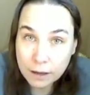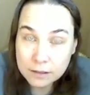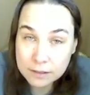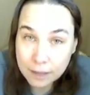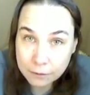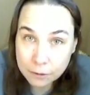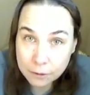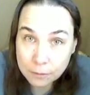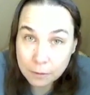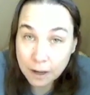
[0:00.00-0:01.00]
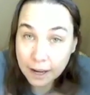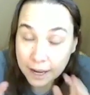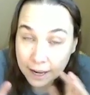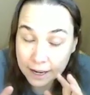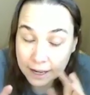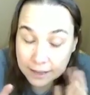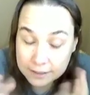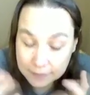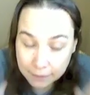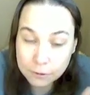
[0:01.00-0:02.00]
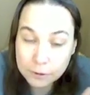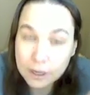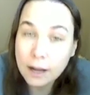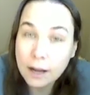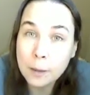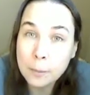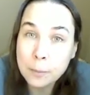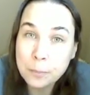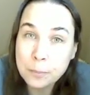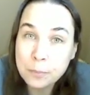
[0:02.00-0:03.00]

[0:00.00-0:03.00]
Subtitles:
suffered things